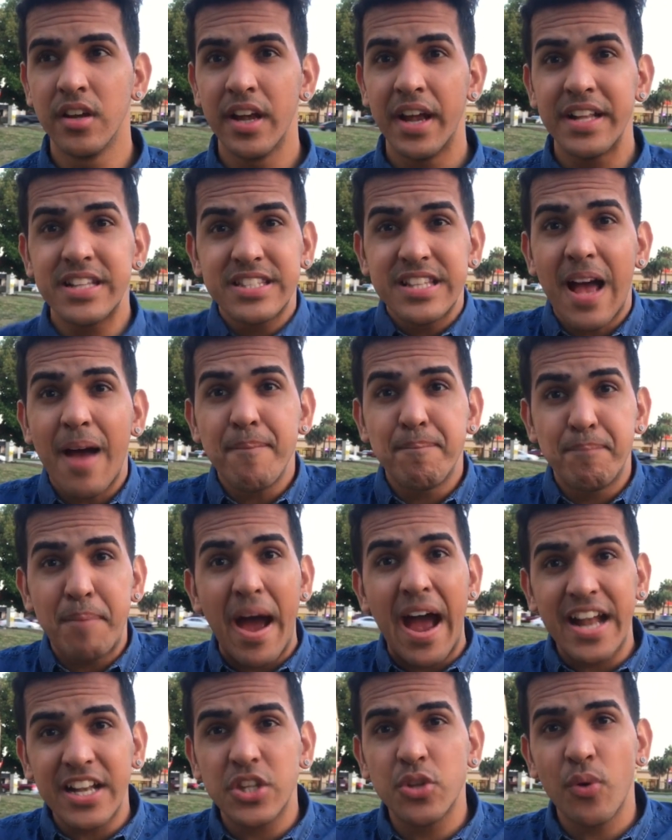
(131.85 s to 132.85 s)
It's not
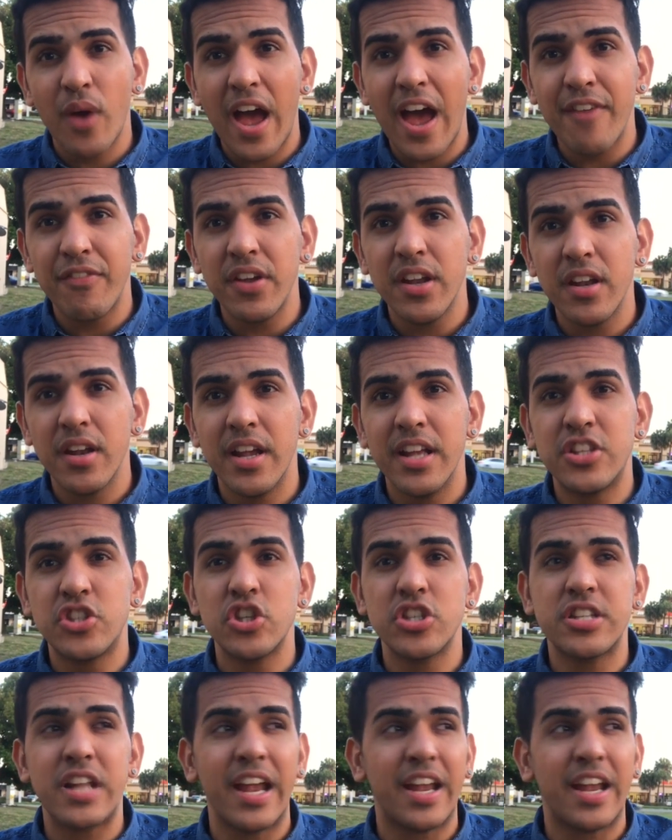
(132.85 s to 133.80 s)
bad to have it, it's just